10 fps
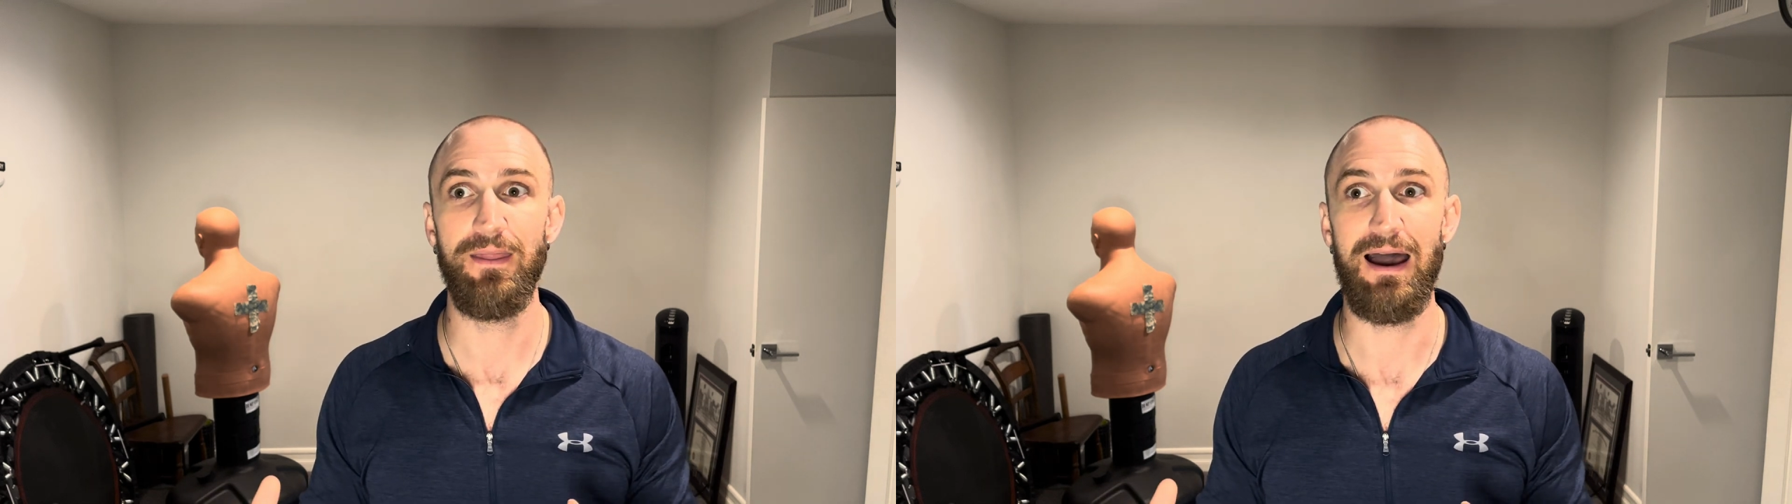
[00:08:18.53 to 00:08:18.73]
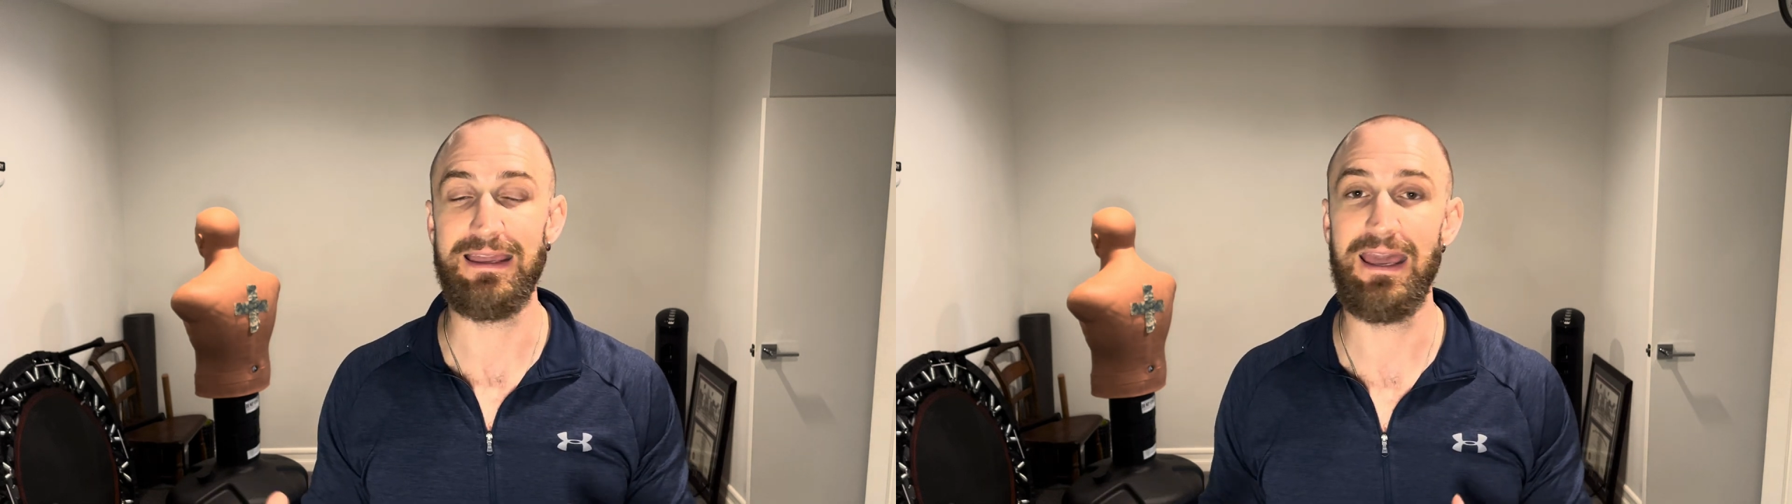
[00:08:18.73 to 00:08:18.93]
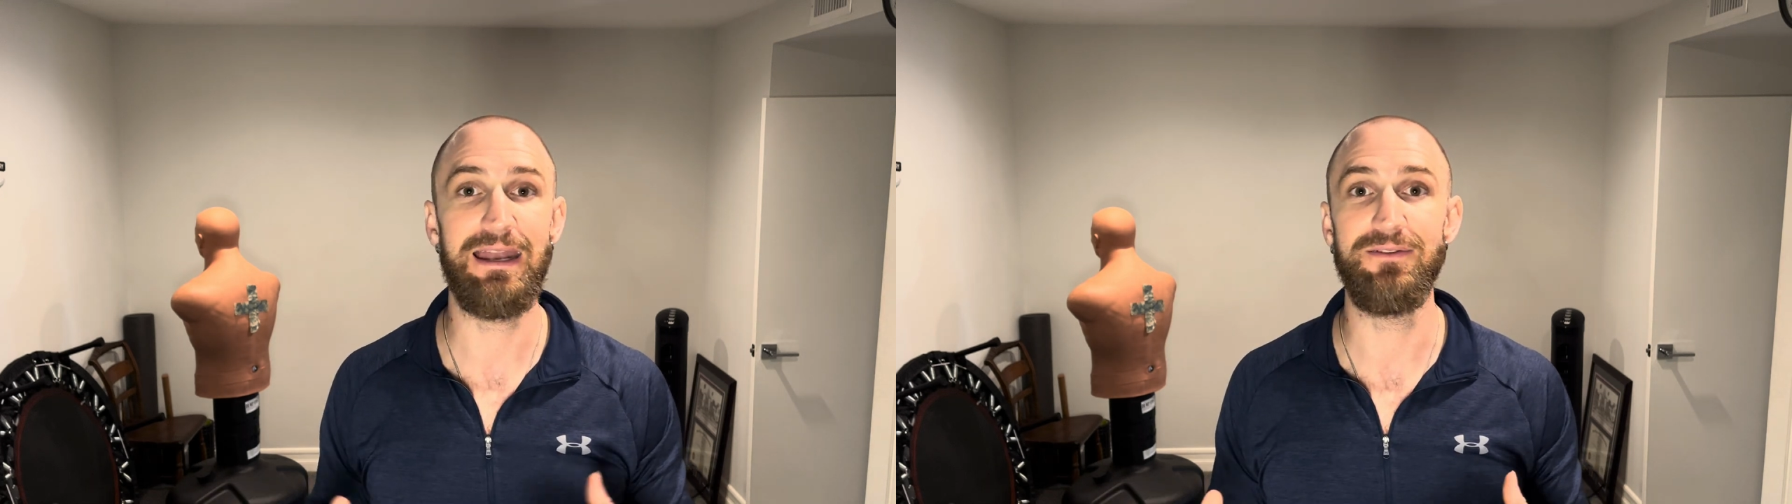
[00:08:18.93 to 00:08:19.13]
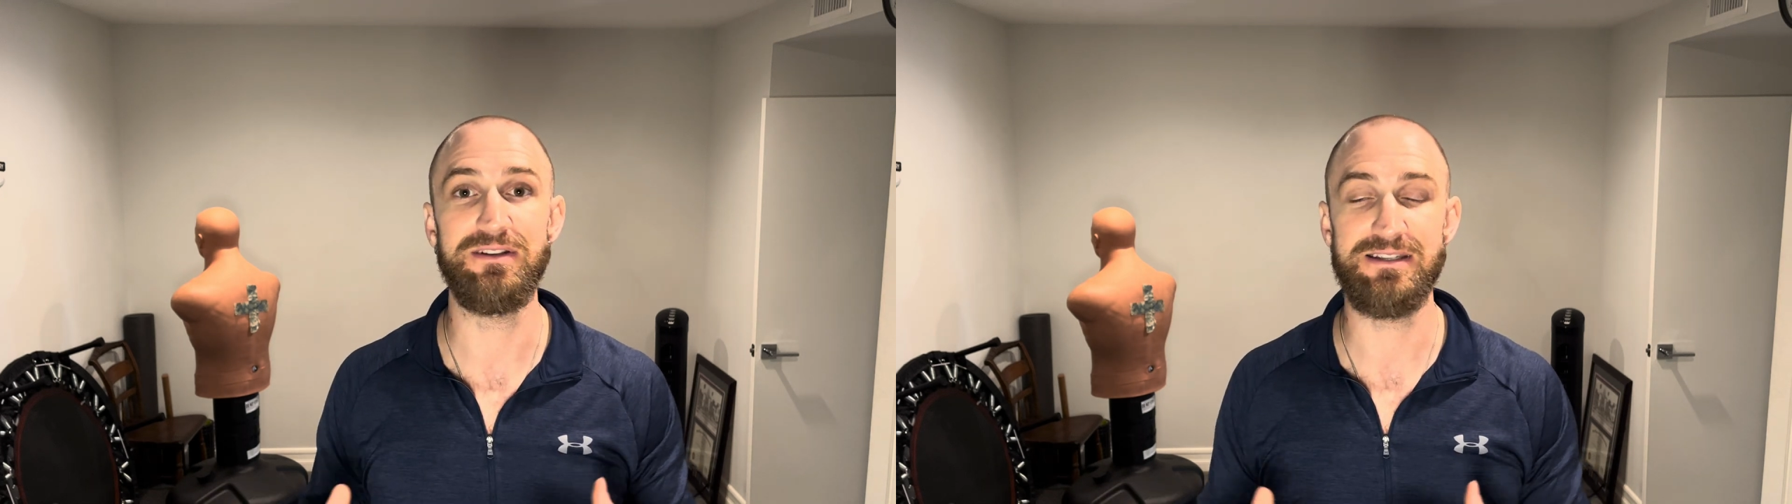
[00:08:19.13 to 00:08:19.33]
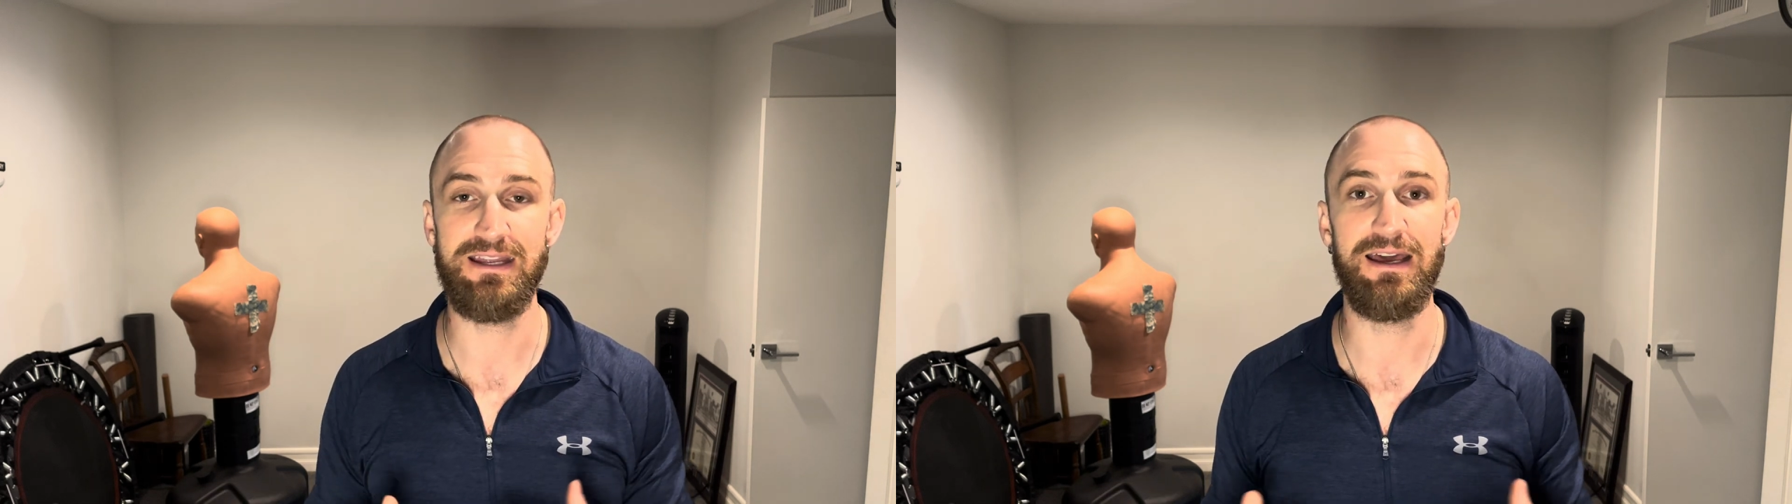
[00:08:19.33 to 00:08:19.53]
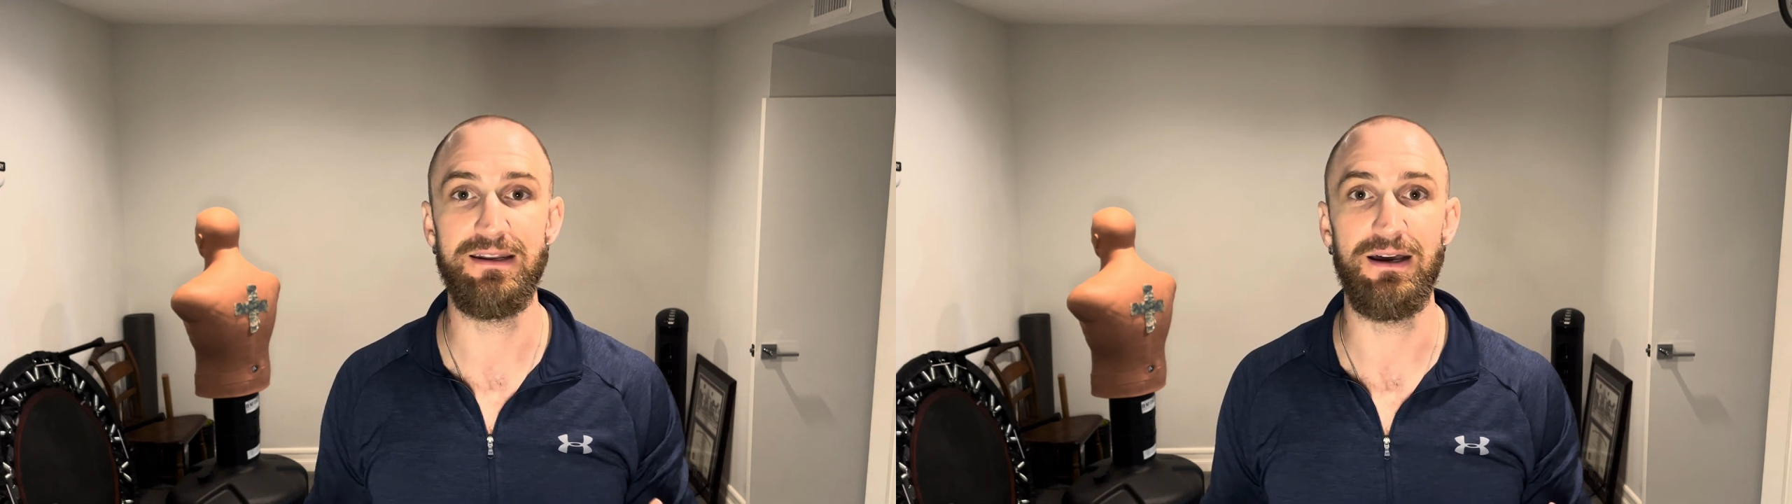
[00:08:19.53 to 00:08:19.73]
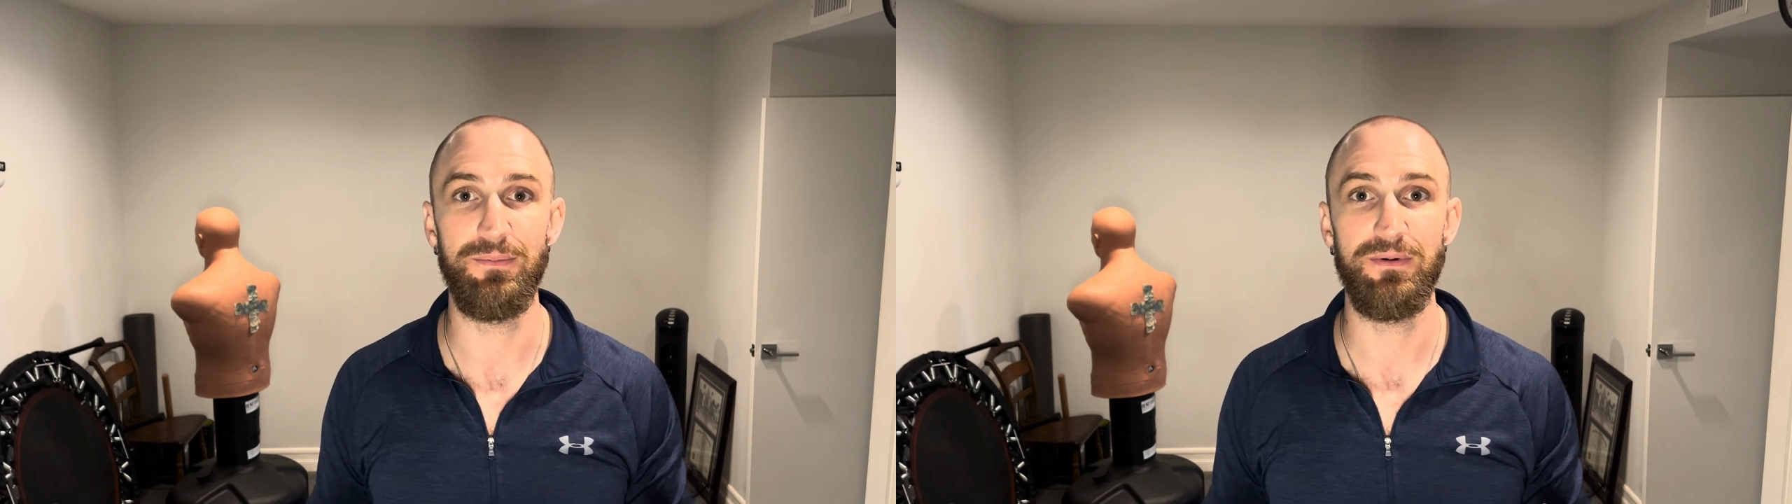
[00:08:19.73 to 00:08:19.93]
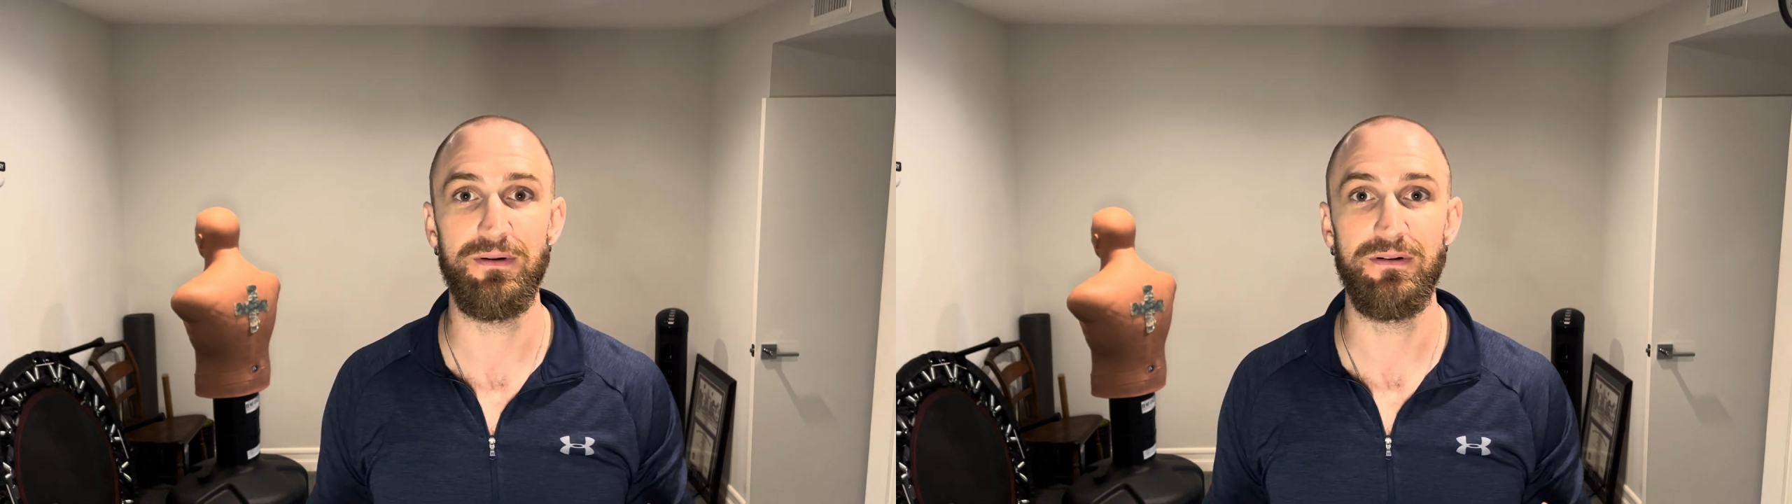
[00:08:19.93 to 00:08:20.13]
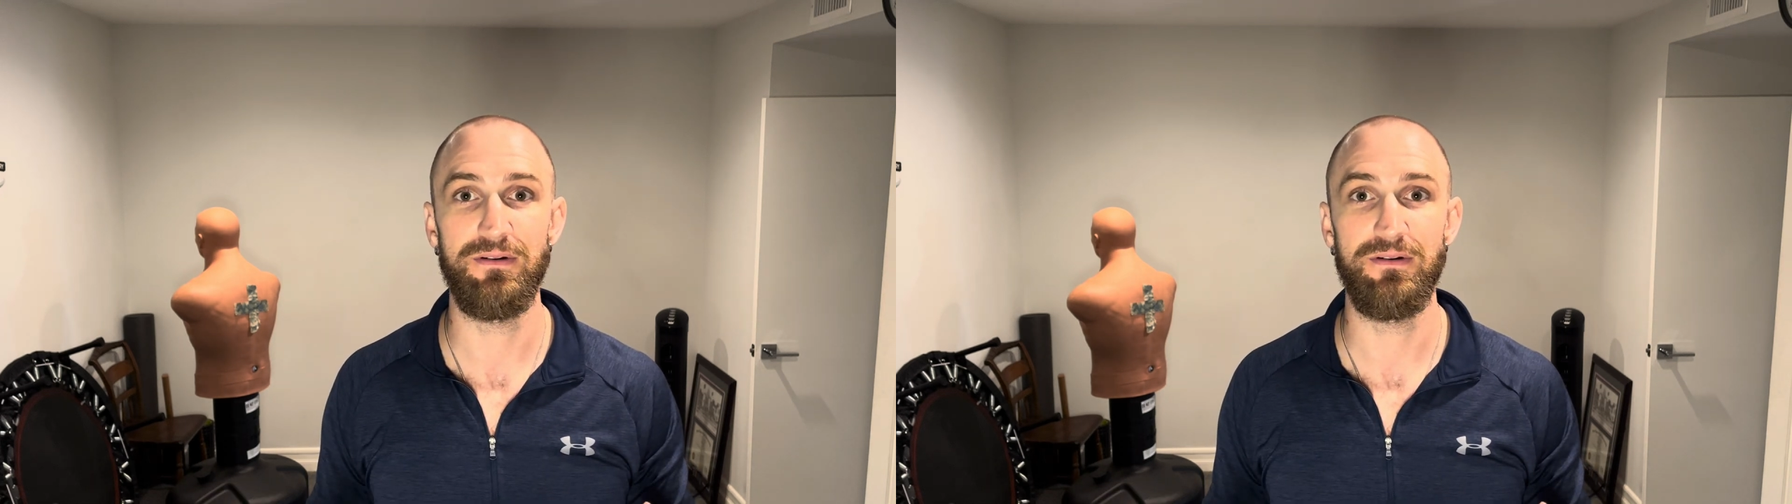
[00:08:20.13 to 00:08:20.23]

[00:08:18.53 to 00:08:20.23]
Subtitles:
I can't even stand up.